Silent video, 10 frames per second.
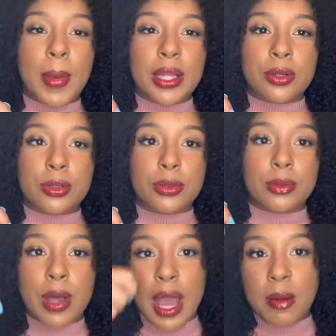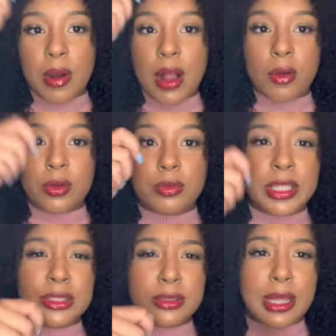little eyebrow
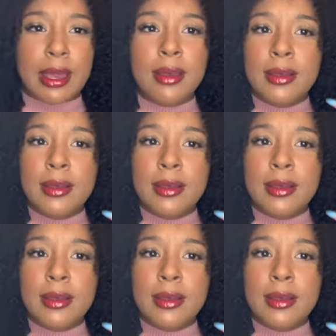razor thing